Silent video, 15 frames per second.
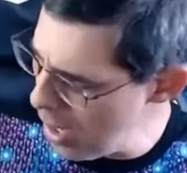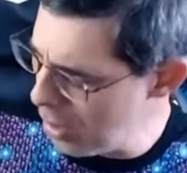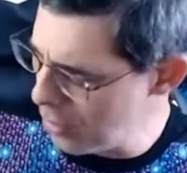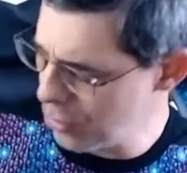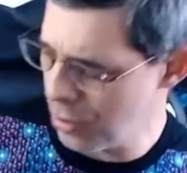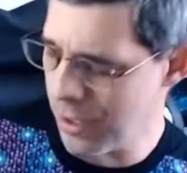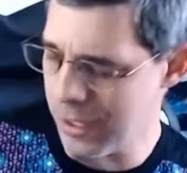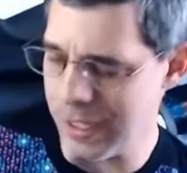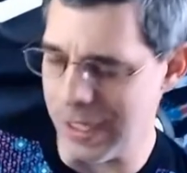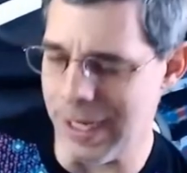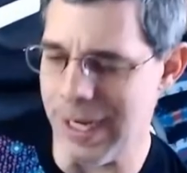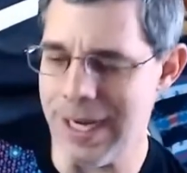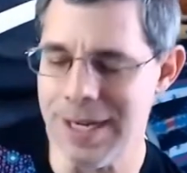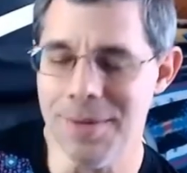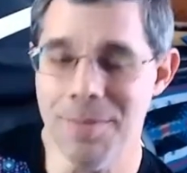I'll try it
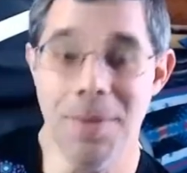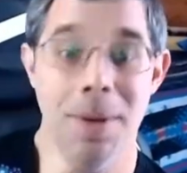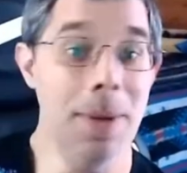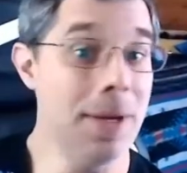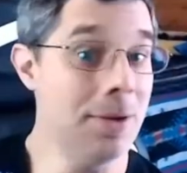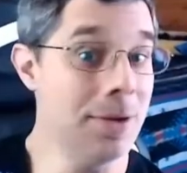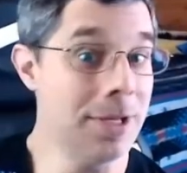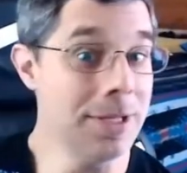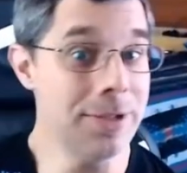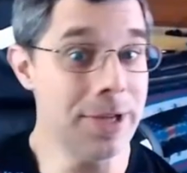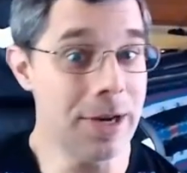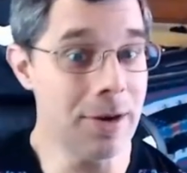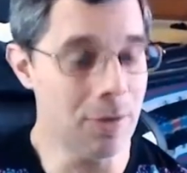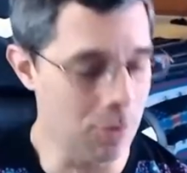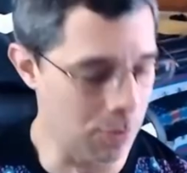at the end. Maybe I'll get the
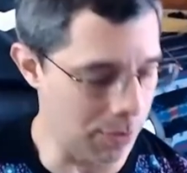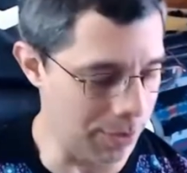sour